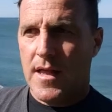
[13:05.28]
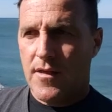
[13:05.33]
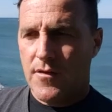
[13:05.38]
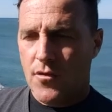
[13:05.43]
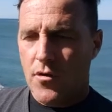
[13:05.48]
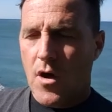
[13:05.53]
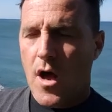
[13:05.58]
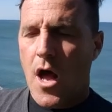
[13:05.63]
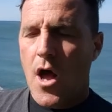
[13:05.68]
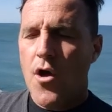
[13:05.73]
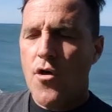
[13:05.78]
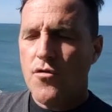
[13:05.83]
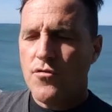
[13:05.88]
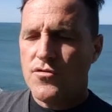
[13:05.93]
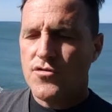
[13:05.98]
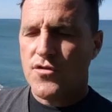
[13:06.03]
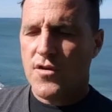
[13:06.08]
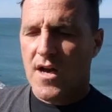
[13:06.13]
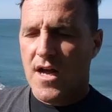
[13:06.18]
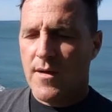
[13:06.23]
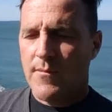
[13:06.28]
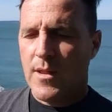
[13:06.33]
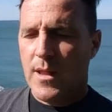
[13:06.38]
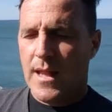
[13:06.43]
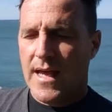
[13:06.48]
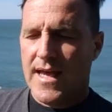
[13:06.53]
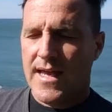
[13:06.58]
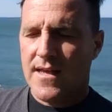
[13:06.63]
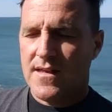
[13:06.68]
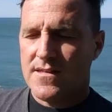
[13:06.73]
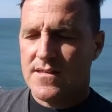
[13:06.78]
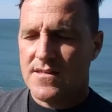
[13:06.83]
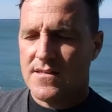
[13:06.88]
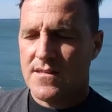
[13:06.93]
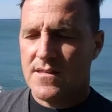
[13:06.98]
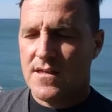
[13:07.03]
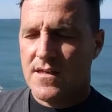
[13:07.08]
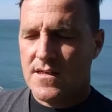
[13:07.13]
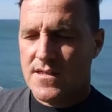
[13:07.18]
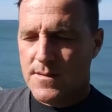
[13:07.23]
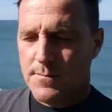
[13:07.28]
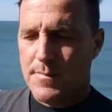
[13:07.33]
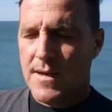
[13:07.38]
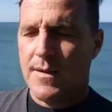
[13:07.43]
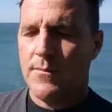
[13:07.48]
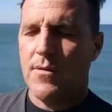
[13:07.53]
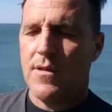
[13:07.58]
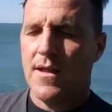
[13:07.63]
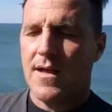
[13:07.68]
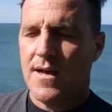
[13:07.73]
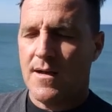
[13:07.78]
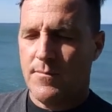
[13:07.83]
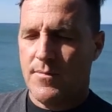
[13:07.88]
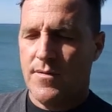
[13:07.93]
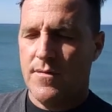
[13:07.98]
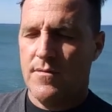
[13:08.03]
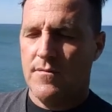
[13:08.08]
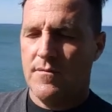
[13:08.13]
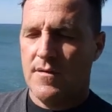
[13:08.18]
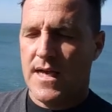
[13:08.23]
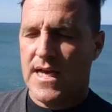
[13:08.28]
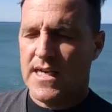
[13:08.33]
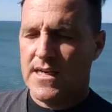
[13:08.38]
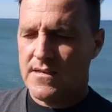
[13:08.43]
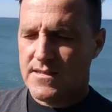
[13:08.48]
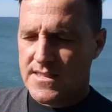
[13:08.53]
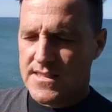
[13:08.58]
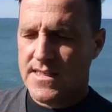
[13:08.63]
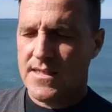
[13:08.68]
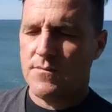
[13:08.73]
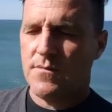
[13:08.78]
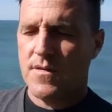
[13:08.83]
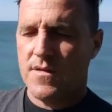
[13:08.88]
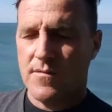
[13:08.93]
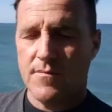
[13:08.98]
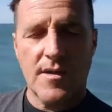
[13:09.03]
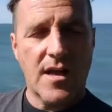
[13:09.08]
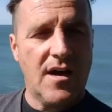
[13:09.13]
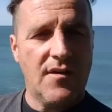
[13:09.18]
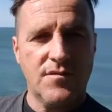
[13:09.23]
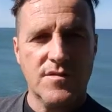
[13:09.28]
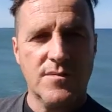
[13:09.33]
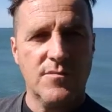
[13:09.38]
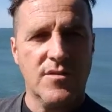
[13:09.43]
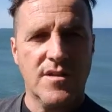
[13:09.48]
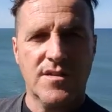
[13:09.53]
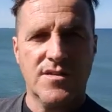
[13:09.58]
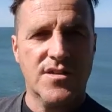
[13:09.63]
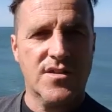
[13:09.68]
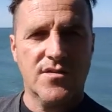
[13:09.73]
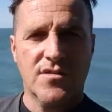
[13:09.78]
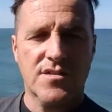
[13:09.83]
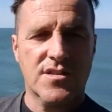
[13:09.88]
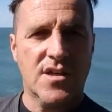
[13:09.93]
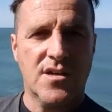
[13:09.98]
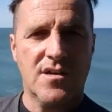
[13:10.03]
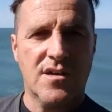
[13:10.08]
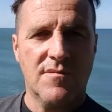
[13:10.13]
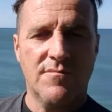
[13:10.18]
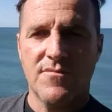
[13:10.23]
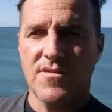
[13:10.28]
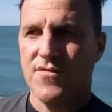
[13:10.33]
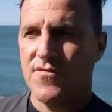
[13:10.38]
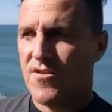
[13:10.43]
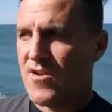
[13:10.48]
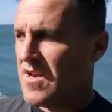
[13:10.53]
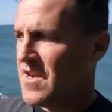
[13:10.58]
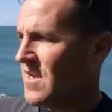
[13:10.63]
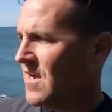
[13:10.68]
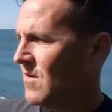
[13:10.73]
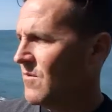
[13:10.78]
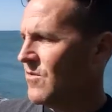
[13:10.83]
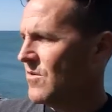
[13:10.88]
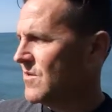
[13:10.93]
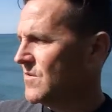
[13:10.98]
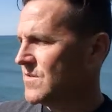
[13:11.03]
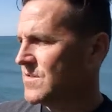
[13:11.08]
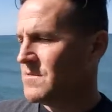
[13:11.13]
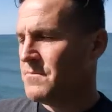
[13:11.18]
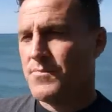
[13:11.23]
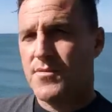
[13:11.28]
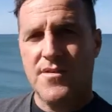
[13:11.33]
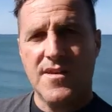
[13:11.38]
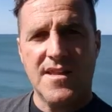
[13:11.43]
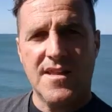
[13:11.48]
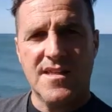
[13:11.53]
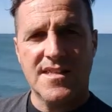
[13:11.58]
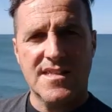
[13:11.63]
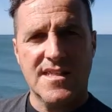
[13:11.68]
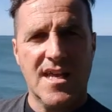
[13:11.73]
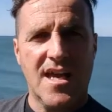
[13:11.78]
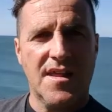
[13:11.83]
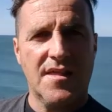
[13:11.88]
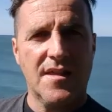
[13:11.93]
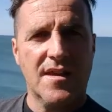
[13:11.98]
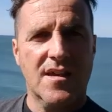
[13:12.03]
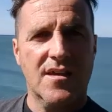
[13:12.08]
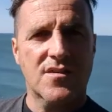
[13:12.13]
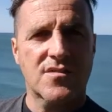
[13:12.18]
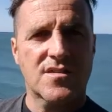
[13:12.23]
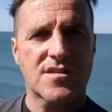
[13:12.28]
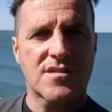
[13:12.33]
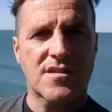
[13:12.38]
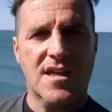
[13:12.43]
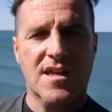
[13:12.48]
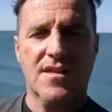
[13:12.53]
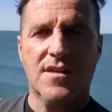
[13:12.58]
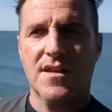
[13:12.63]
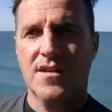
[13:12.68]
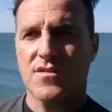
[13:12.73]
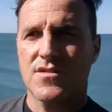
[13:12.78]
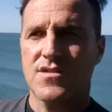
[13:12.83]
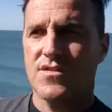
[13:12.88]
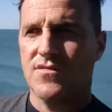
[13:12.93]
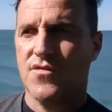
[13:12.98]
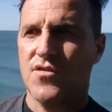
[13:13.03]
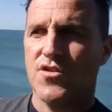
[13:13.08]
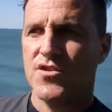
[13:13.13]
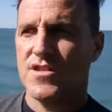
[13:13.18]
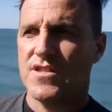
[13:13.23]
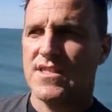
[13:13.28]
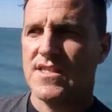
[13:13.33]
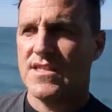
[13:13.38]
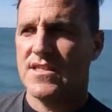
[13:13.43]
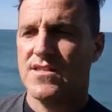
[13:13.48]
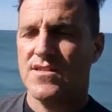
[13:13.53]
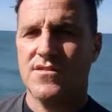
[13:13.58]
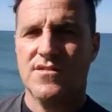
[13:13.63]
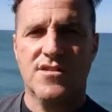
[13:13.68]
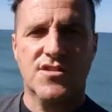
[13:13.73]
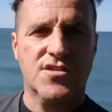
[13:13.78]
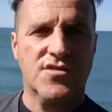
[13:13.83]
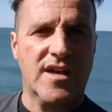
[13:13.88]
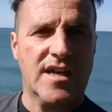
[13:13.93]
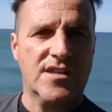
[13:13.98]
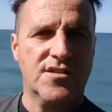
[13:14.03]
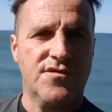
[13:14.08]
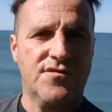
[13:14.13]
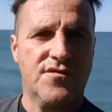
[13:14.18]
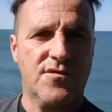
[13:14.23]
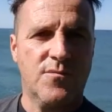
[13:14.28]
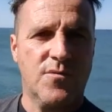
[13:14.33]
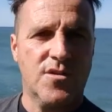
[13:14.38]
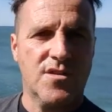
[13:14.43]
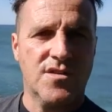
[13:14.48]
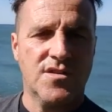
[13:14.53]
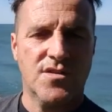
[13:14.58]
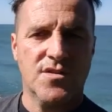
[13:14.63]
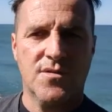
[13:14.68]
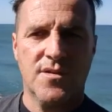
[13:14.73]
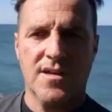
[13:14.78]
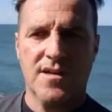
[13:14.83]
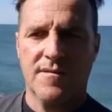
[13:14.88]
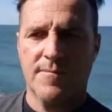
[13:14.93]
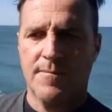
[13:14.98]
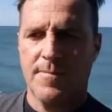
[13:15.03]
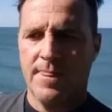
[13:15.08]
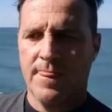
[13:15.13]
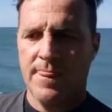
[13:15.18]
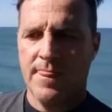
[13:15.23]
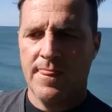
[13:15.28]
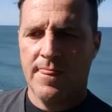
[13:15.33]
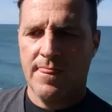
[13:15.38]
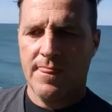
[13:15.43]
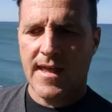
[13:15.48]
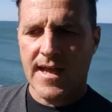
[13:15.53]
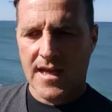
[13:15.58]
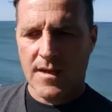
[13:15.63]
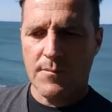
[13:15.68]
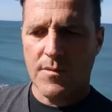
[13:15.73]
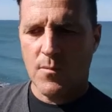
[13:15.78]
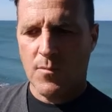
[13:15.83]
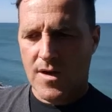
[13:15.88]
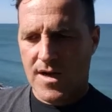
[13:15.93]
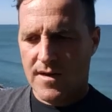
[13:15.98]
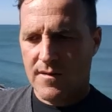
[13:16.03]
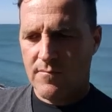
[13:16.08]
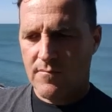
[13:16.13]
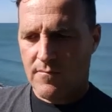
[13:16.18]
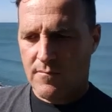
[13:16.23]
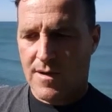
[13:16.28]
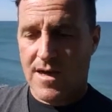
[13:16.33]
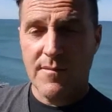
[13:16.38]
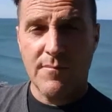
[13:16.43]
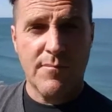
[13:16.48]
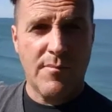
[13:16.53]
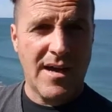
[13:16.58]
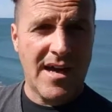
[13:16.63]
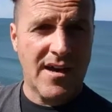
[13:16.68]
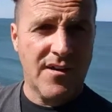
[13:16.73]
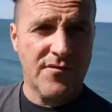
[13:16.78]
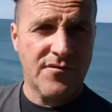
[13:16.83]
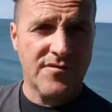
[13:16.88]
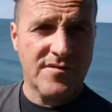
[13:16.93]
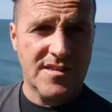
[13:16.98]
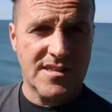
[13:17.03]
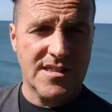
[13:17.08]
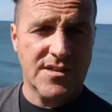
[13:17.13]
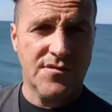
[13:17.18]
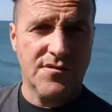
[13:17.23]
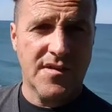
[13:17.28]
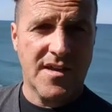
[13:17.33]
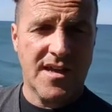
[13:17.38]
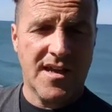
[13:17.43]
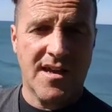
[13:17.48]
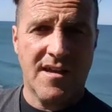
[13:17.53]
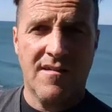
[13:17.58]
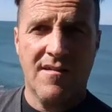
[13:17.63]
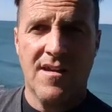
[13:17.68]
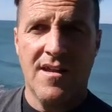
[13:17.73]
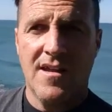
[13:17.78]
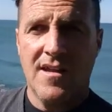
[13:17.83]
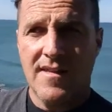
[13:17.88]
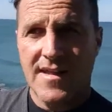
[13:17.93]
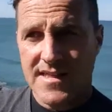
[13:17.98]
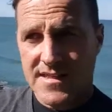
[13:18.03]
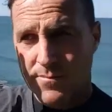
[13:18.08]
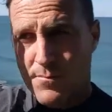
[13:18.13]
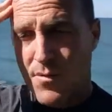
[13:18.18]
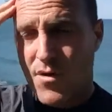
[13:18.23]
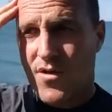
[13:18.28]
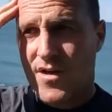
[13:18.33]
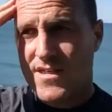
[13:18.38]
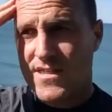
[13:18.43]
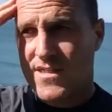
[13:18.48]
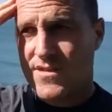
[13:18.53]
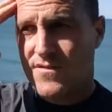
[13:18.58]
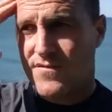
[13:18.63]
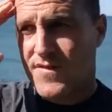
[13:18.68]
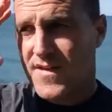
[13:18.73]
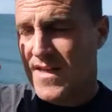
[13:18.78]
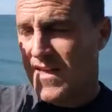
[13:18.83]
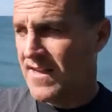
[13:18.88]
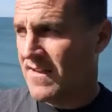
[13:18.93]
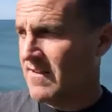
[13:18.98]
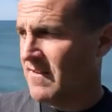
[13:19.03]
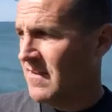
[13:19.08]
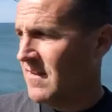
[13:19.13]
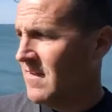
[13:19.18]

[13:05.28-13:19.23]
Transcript: your own drama layers to bubble up, and sit with them comfortably. Because you've got time, you've got nowhere else to be. There's nothing else of urgency to distract you from what you're doing. That can be one part of self-care. That's mind self-care.